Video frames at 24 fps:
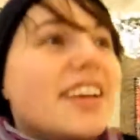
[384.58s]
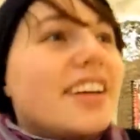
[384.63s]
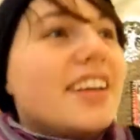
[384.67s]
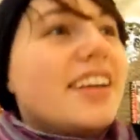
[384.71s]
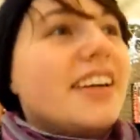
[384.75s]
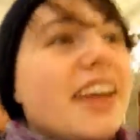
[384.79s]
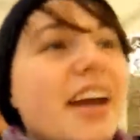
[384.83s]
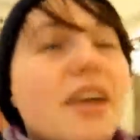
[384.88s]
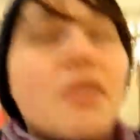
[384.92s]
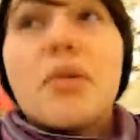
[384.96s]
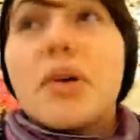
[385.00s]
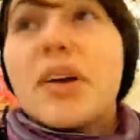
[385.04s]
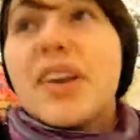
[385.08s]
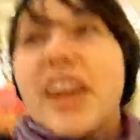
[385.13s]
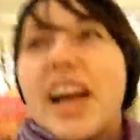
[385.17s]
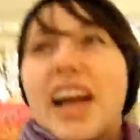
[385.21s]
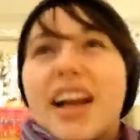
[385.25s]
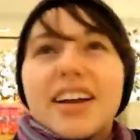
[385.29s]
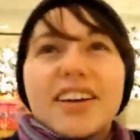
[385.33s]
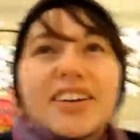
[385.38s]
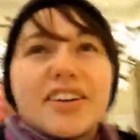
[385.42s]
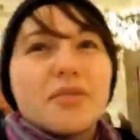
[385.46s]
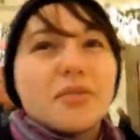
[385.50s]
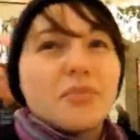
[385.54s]
Yeah, we
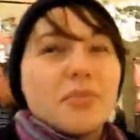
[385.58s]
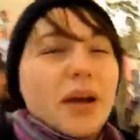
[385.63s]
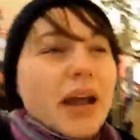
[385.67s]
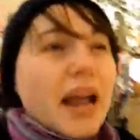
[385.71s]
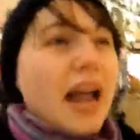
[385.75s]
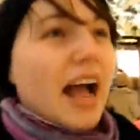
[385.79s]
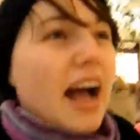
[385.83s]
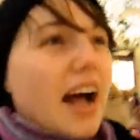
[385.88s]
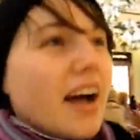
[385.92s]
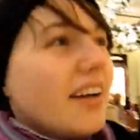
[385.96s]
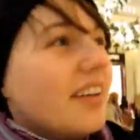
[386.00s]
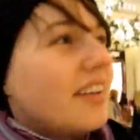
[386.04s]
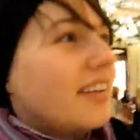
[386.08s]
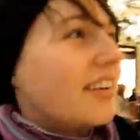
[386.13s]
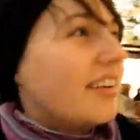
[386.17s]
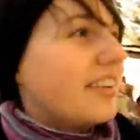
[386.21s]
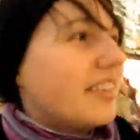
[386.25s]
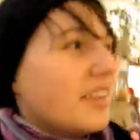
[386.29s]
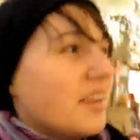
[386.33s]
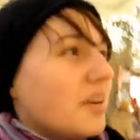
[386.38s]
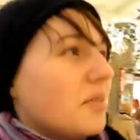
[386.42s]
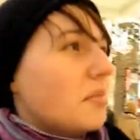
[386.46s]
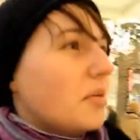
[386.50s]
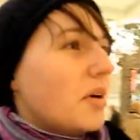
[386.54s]
can't compare in
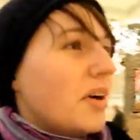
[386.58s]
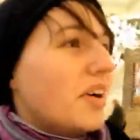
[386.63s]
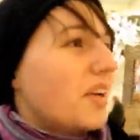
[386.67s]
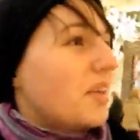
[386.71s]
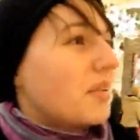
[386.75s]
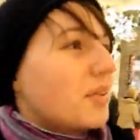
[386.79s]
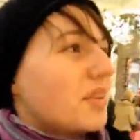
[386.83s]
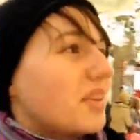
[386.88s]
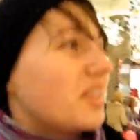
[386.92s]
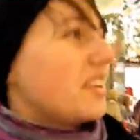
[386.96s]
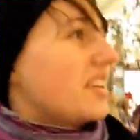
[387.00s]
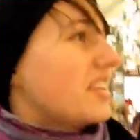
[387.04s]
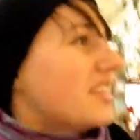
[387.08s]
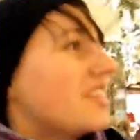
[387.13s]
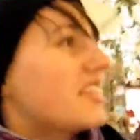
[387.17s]
Denmark with this.